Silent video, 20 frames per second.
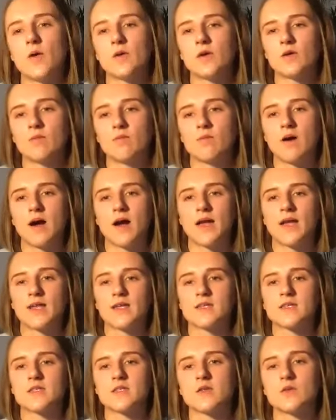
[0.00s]
your
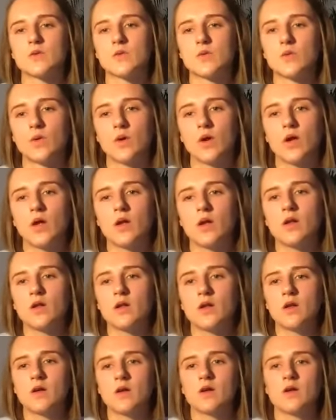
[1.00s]
mind to
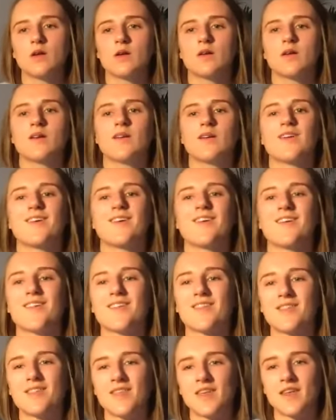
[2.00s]

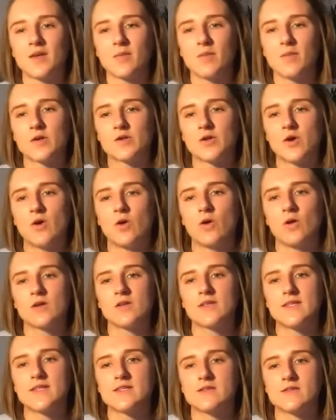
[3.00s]
think about all
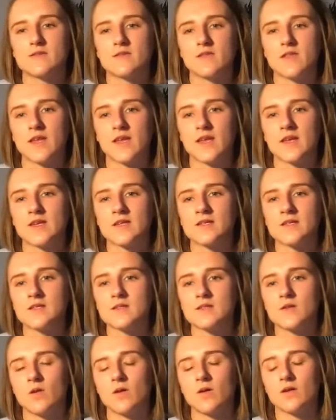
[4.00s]
these
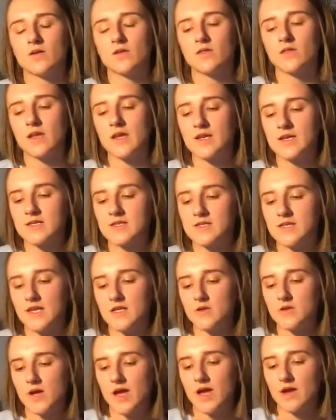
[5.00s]
things, all the things
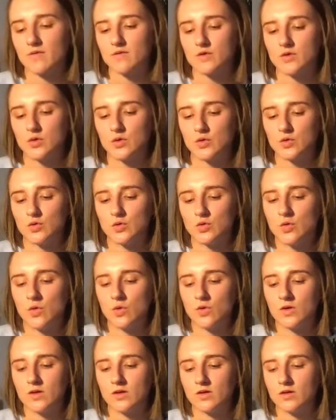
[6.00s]
that you have to
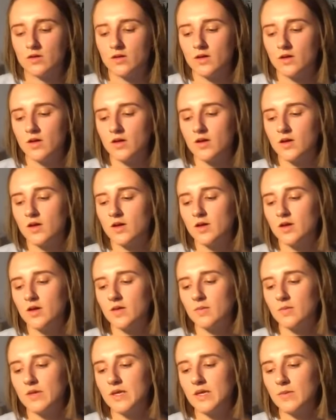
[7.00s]
do, the
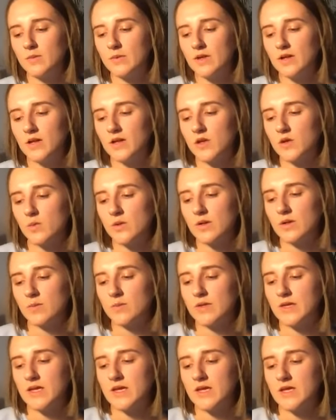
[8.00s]
people you will
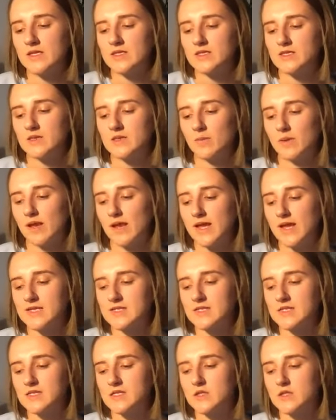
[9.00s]
meet, the
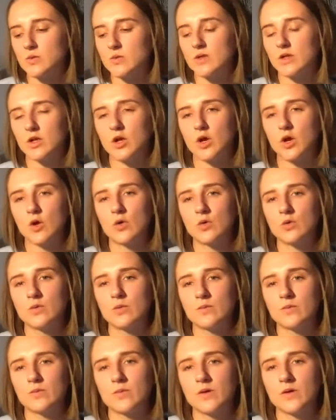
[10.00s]
places you will go.
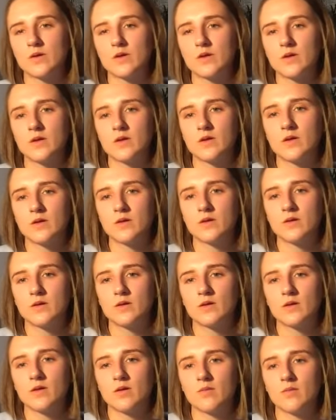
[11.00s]

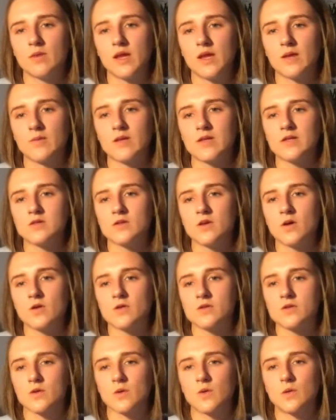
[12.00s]
Maybe it's
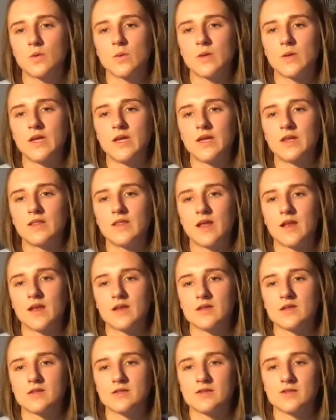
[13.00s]
also a week that
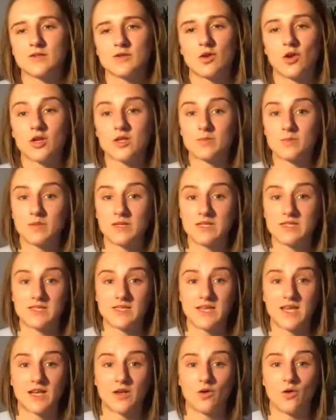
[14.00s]
is not
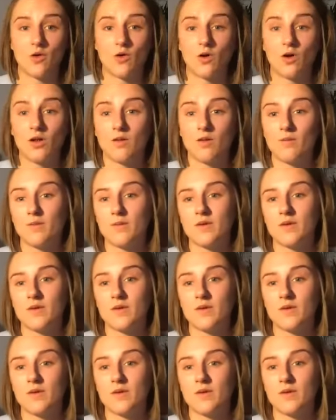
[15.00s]
busy at all.